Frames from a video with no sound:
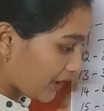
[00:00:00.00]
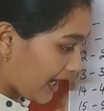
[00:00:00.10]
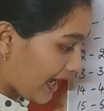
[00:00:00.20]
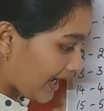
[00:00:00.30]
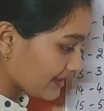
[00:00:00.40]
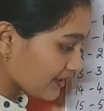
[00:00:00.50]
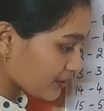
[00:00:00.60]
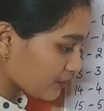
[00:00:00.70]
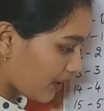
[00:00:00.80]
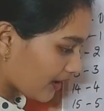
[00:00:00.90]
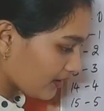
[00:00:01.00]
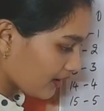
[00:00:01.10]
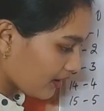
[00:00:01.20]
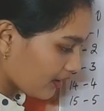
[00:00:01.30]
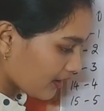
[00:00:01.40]
to add this 1
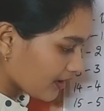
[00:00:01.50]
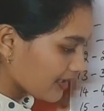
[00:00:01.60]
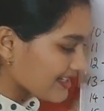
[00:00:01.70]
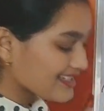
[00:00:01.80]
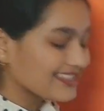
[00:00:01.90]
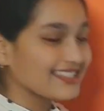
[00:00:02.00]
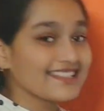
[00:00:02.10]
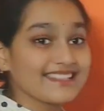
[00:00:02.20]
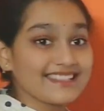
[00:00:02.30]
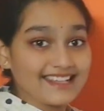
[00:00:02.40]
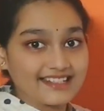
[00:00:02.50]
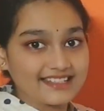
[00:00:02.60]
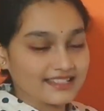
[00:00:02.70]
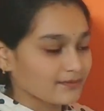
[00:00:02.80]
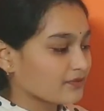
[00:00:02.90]
to this
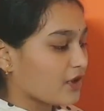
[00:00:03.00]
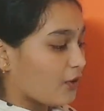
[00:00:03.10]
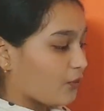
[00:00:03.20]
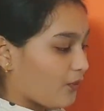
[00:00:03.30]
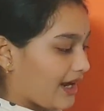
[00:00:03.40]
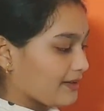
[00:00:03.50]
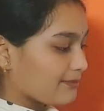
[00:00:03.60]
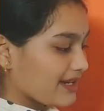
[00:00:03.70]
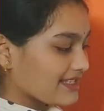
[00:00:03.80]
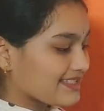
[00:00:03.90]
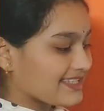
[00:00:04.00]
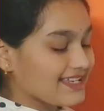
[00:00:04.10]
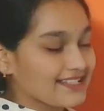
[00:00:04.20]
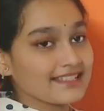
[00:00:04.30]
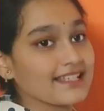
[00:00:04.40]
6. 1 plus
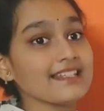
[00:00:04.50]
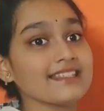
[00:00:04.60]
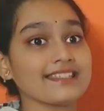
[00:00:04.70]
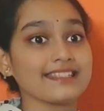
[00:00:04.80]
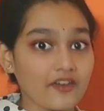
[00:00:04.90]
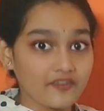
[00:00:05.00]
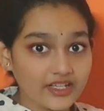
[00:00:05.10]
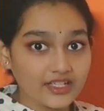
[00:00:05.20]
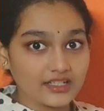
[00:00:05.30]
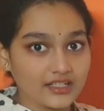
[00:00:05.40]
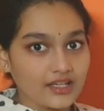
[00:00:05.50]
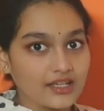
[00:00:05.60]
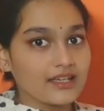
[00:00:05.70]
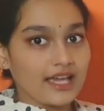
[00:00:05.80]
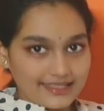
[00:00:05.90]
6 is 7,
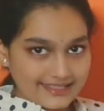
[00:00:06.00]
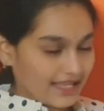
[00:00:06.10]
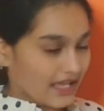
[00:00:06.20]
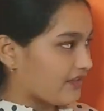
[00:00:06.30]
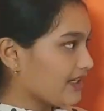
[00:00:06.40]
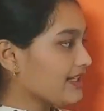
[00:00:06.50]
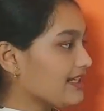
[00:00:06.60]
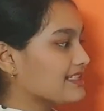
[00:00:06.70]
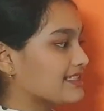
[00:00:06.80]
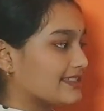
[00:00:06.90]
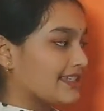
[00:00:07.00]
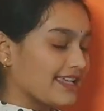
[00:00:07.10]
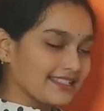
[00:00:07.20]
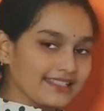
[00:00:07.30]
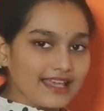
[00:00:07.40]
and 7 is
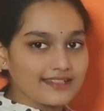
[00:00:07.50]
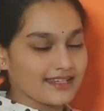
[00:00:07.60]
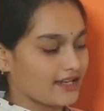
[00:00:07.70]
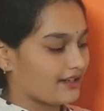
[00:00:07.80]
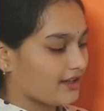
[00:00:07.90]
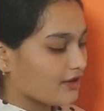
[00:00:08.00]
less than 10.